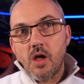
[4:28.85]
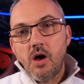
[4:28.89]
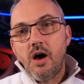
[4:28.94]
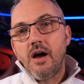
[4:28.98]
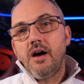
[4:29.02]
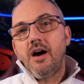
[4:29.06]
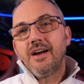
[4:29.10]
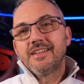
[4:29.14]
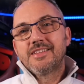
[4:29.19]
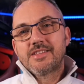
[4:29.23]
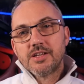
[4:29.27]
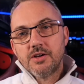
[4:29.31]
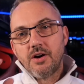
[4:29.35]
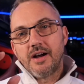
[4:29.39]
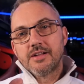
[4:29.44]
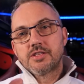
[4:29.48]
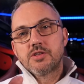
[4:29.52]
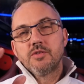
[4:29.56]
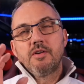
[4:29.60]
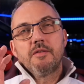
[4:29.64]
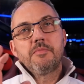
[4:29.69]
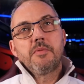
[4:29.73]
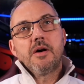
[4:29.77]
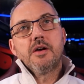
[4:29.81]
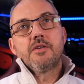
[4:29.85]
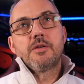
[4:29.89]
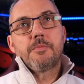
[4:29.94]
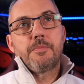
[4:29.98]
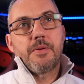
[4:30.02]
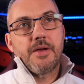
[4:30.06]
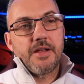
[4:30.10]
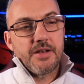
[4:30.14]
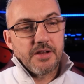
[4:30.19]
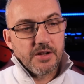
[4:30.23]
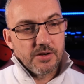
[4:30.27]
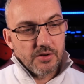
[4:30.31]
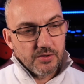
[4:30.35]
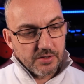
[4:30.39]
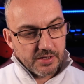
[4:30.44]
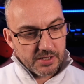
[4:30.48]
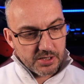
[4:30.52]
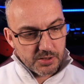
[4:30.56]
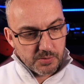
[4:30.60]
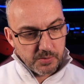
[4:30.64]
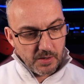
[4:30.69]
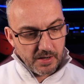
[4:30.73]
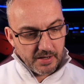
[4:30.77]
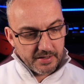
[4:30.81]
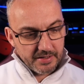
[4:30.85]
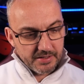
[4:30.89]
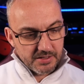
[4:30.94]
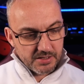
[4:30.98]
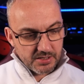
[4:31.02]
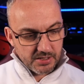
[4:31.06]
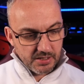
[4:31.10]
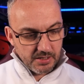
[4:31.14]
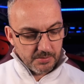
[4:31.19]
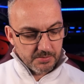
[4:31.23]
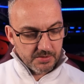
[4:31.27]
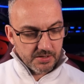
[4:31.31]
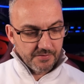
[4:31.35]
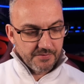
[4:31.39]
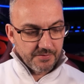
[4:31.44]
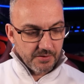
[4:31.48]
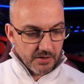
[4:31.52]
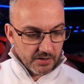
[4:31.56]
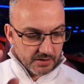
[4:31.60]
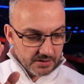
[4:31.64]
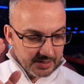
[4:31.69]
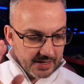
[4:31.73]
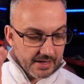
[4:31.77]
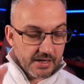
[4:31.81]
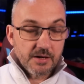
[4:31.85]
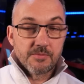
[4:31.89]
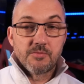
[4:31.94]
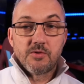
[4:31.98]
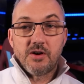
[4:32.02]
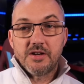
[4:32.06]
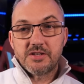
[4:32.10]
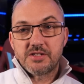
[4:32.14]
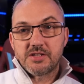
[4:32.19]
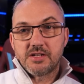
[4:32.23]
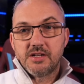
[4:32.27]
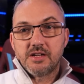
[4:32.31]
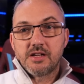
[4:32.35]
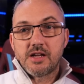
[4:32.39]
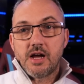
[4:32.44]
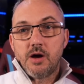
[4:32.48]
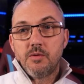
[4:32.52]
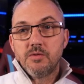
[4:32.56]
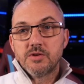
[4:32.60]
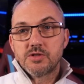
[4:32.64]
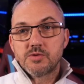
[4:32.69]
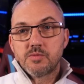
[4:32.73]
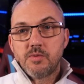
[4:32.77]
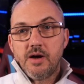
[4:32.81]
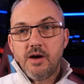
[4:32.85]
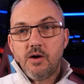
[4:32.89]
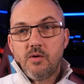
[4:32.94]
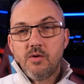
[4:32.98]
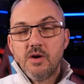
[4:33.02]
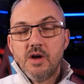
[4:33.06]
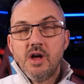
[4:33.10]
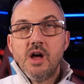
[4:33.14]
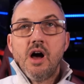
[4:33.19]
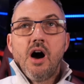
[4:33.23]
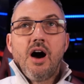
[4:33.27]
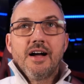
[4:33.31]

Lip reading: I do have my own opinion on this one in terms of, look, Declan Rice is going to go as well.